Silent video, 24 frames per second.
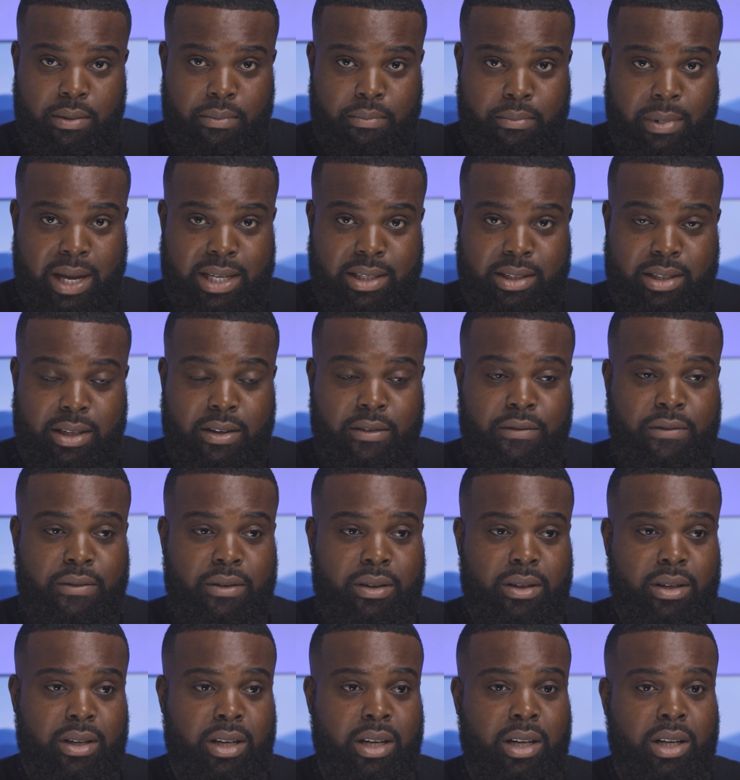myself
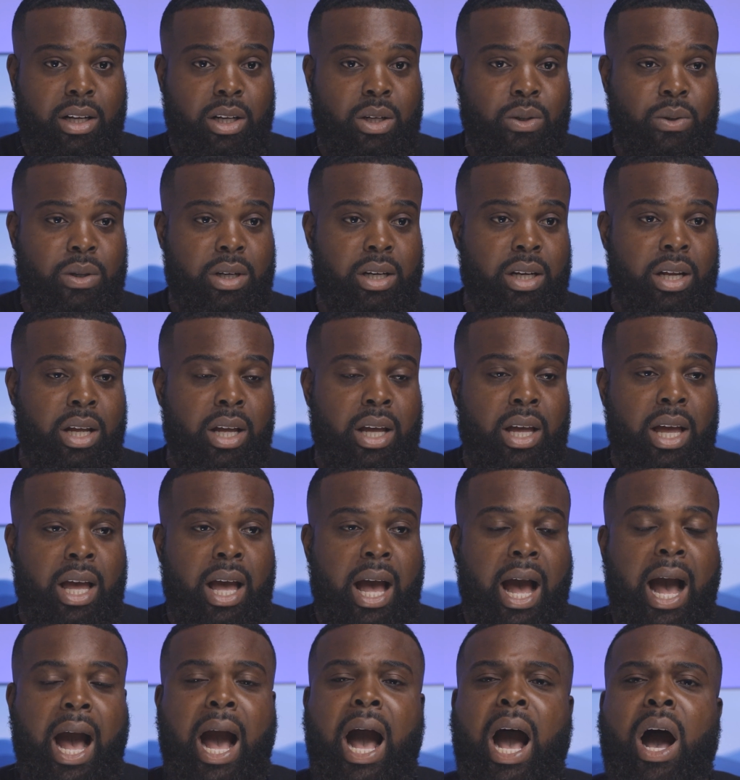included,
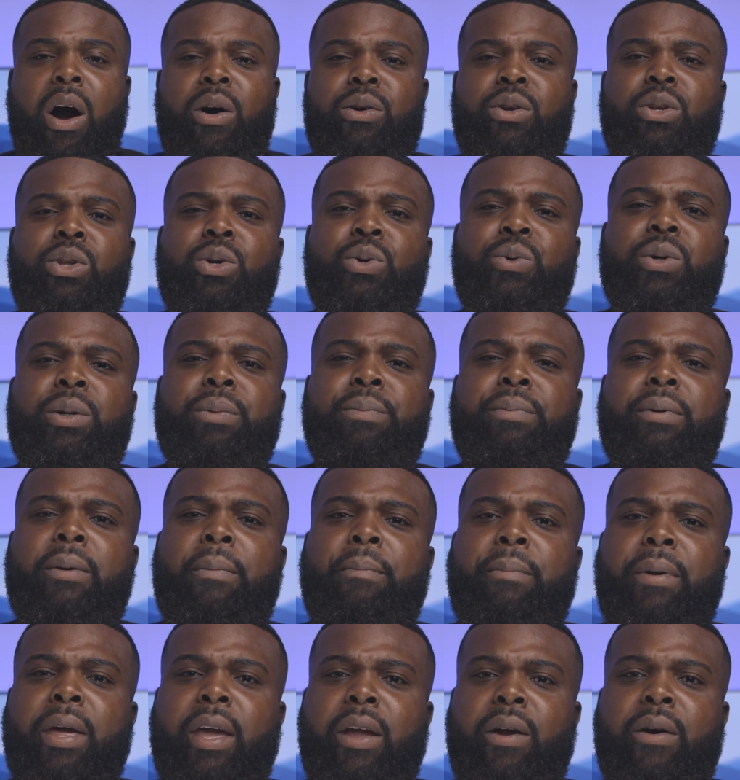how do we
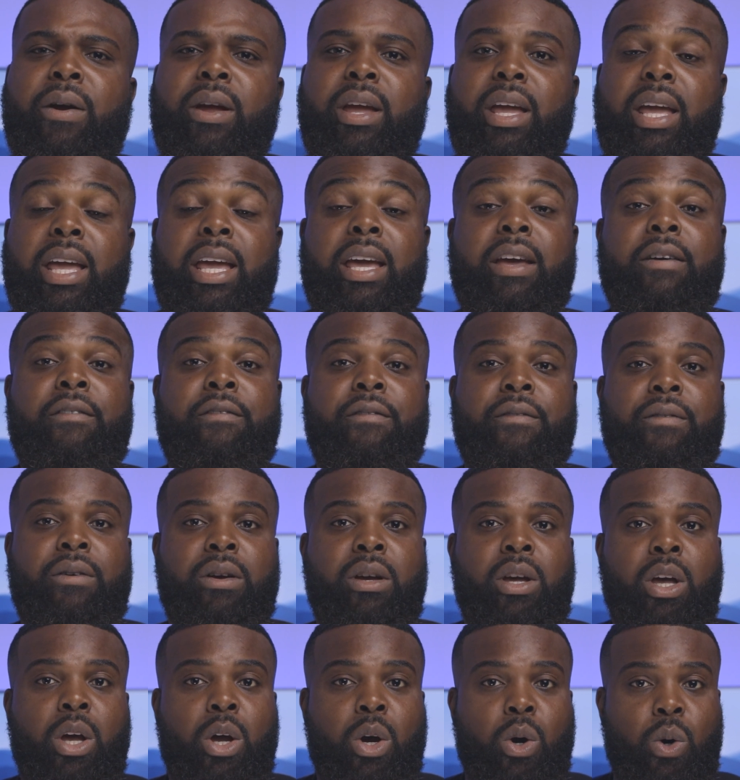prepare if
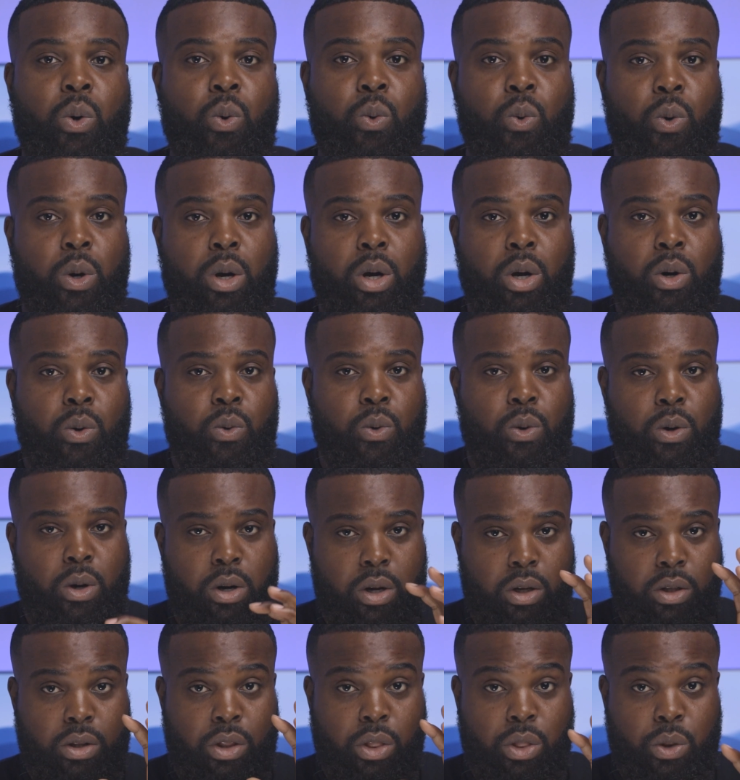World
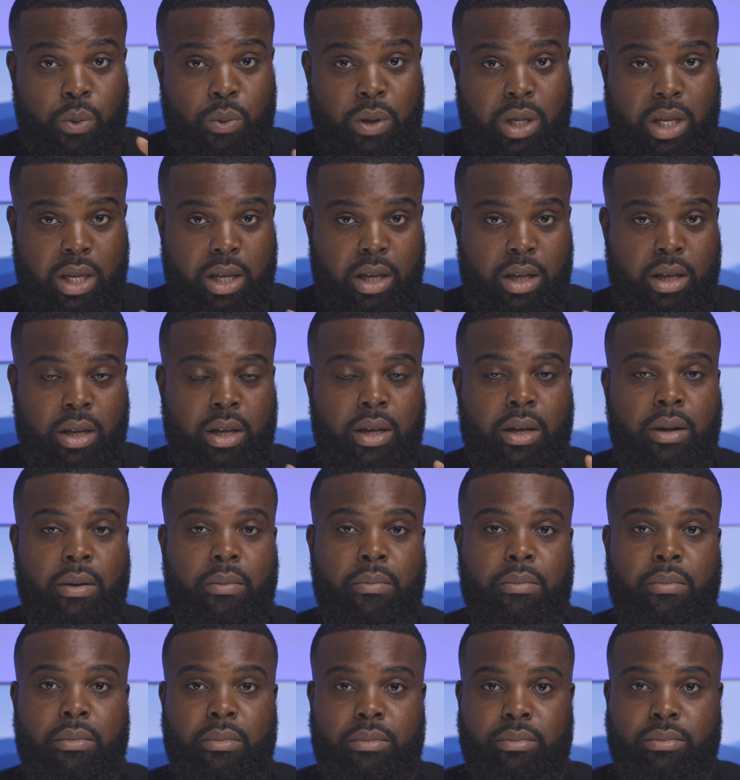War III
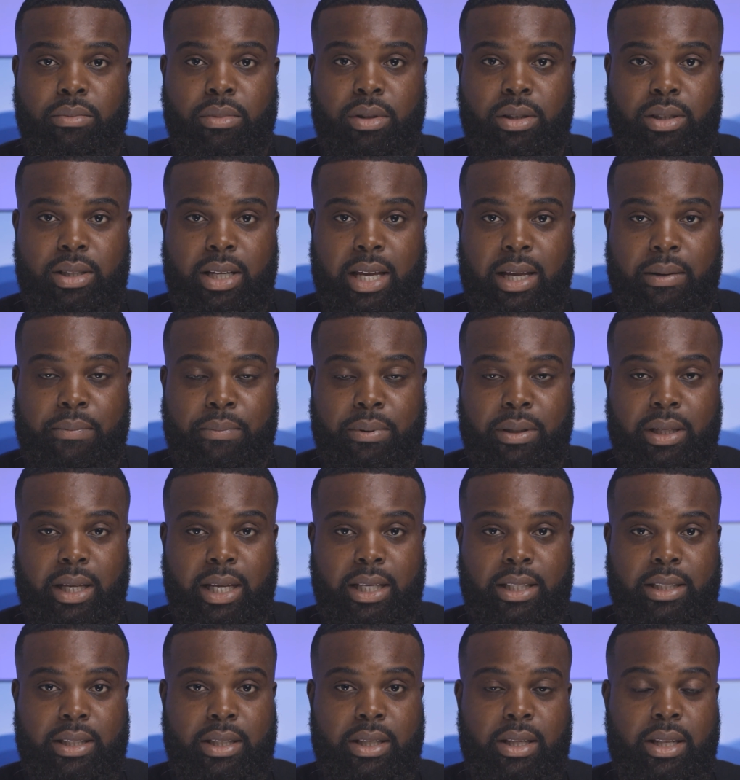take
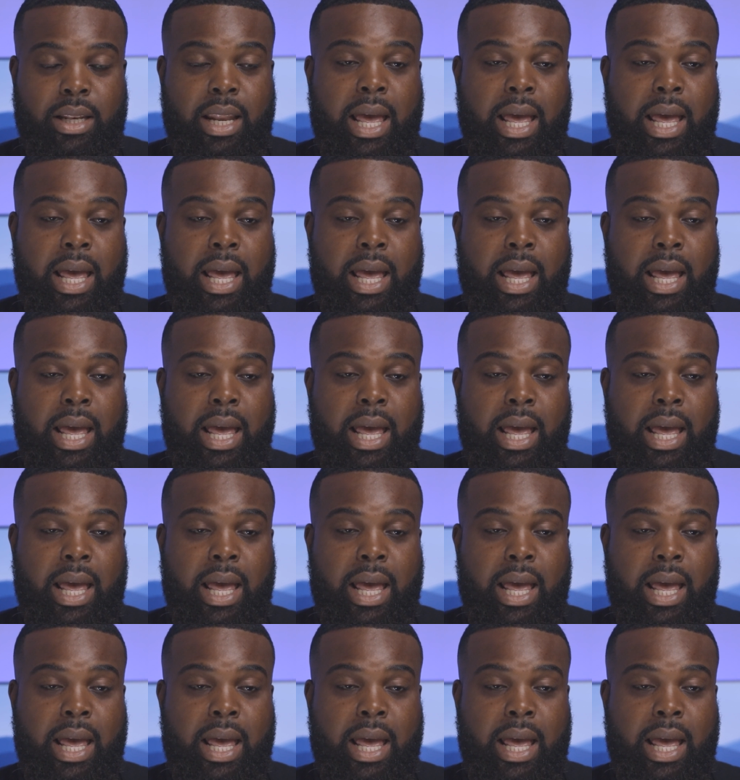place?